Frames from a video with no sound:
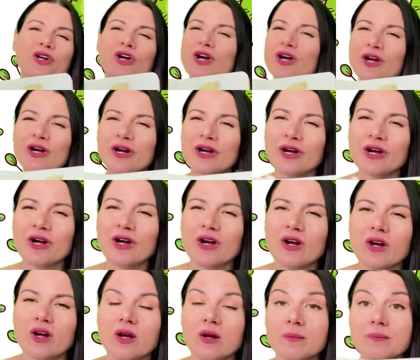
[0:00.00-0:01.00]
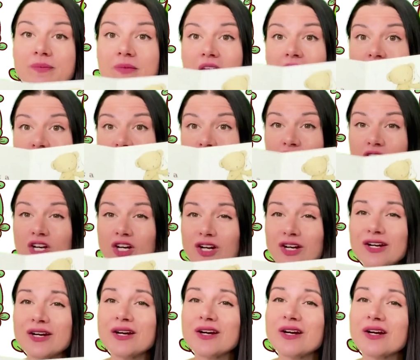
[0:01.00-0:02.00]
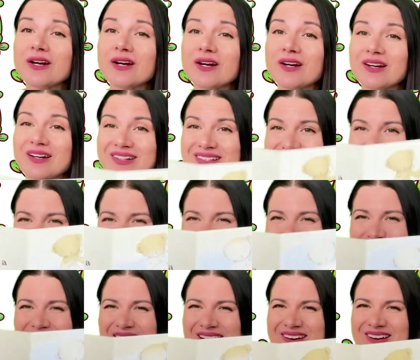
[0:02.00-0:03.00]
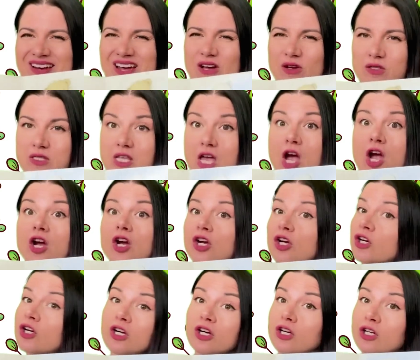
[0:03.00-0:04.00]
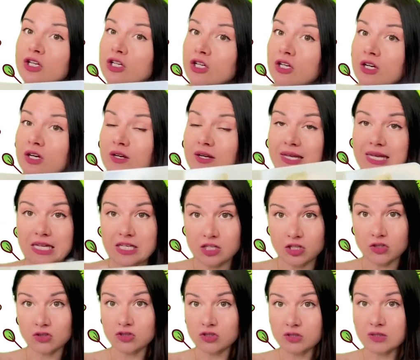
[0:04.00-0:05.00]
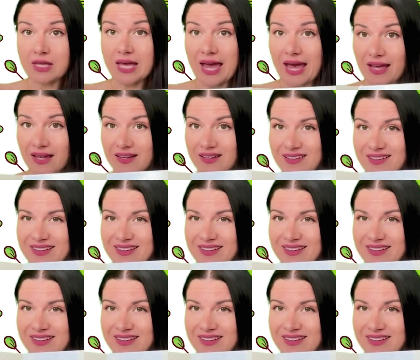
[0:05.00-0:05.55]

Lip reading: Grrr, grrr. The bear goes, grrr. Can you do that?